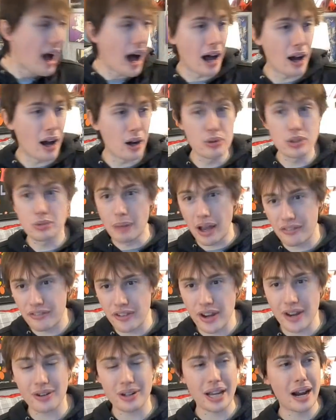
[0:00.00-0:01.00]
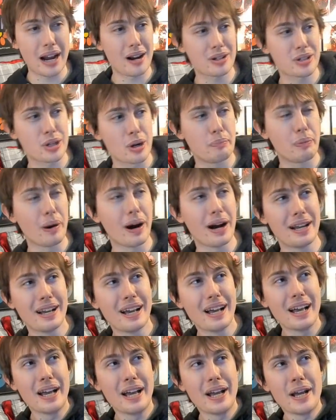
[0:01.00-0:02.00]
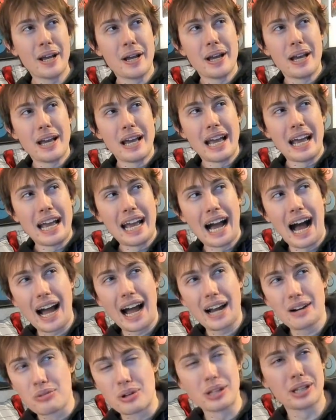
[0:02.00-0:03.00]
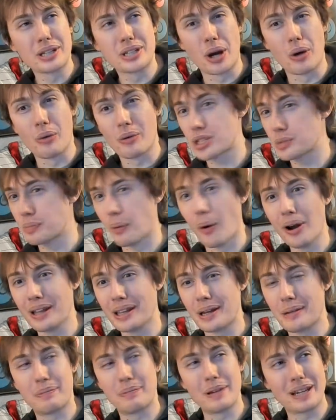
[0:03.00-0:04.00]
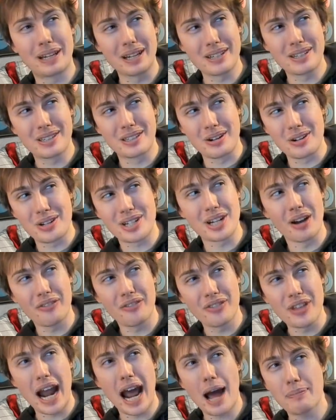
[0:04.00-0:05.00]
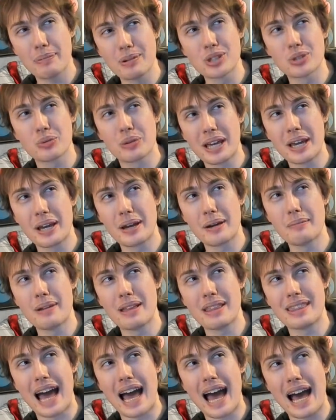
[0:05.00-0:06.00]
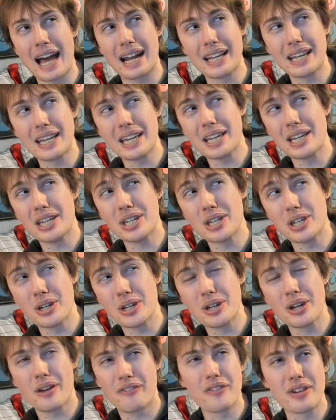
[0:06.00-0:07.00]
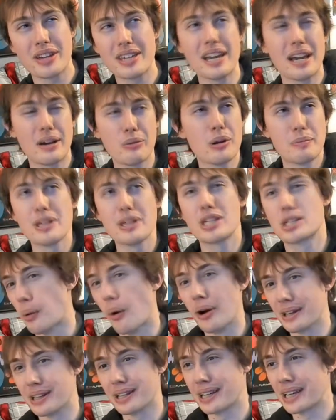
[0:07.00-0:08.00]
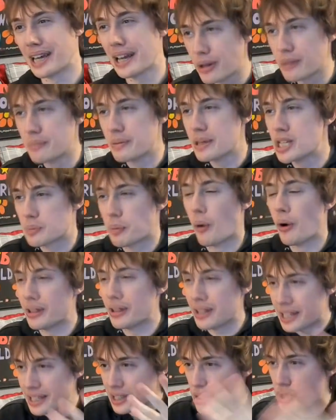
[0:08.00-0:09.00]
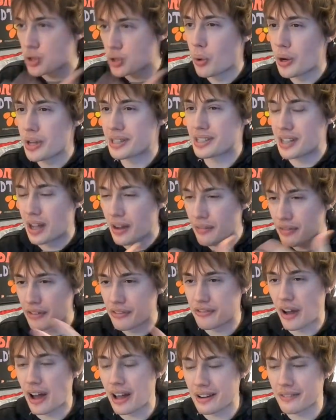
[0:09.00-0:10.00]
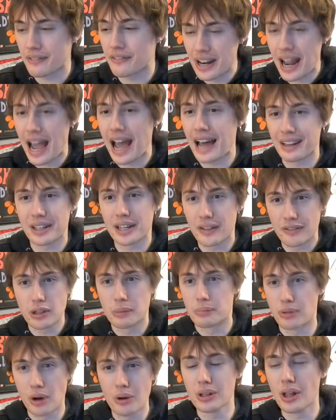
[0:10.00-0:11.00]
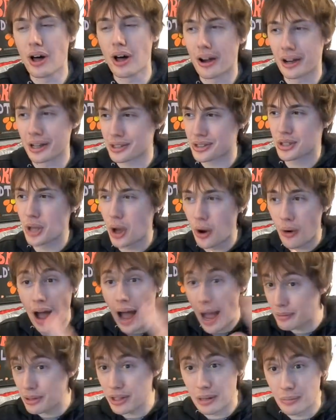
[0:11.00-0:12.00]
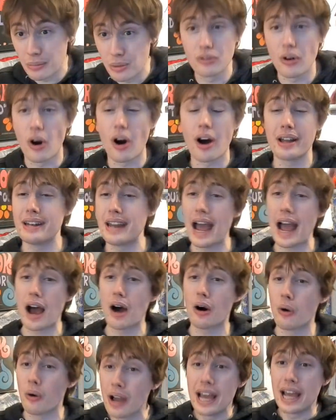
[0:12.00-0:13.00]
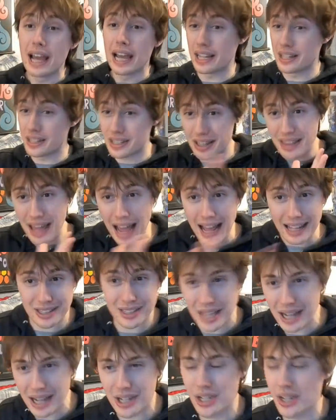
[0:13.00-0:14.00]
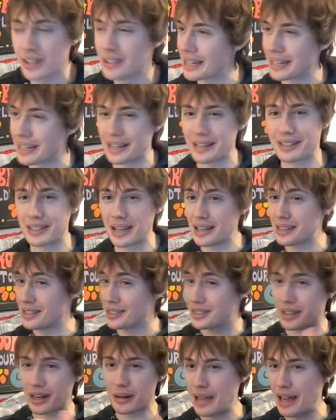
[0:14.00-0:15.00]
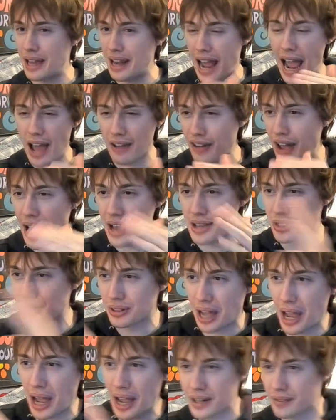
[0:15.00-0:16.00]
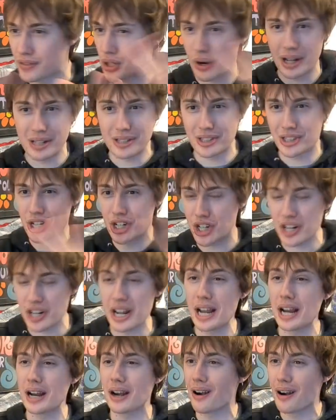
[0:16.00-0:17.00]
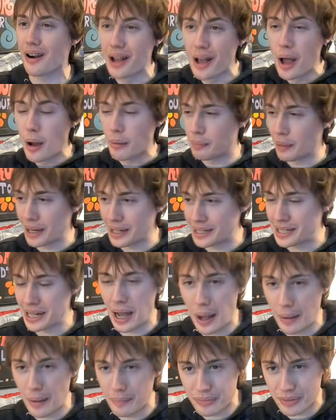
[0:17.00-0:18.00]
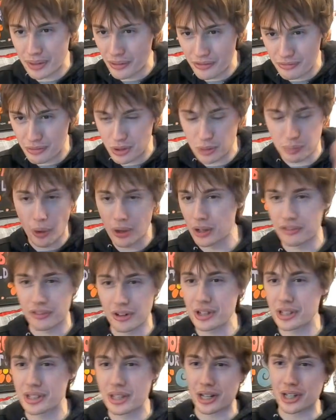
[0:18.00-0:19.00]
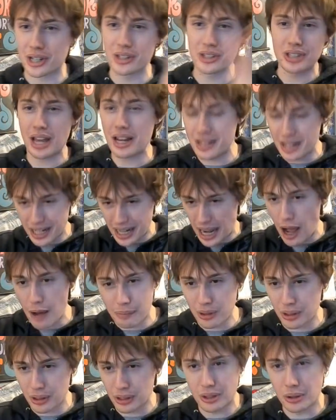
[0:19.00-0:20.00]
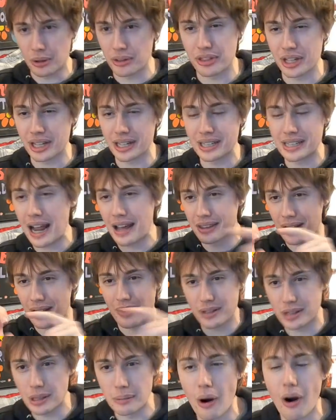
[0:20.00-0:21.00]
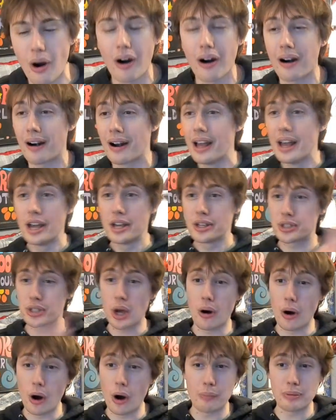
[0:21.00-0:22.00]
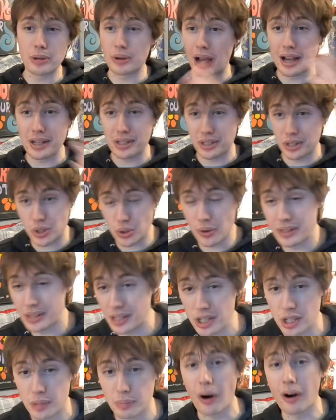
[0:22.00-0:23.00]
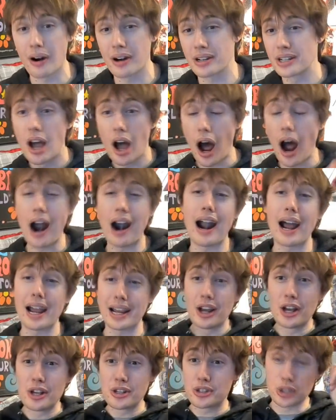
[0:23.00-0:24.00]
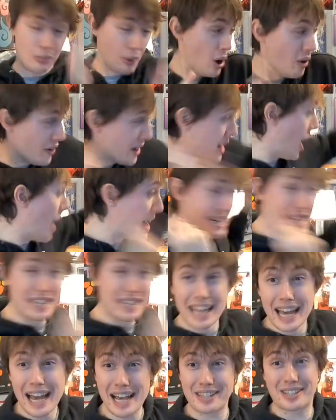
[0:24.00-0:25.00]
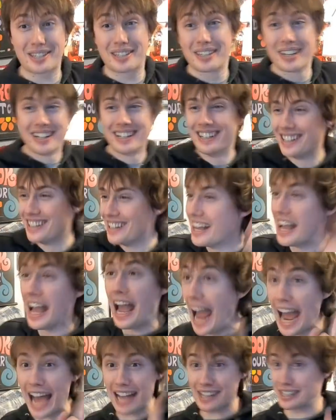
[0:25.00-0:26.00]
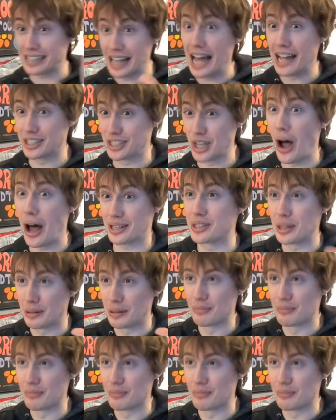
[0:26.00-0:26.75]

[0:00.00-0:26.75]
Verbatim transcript: who's my favorite character, but I really don't want to spoil it because there's stuff that happens with him that it would be spoiling. It would be spoiling the twist of the finale of the prologue. So I'm going to move on now into that section. Like I said, this is going to be a haphazard kind of transition here, but the spoiler-free section's ending. I'll put a little thing down there at the bar. So hope you guys enjoyed this part. All right, so moving on to this. Askeladd's awesome,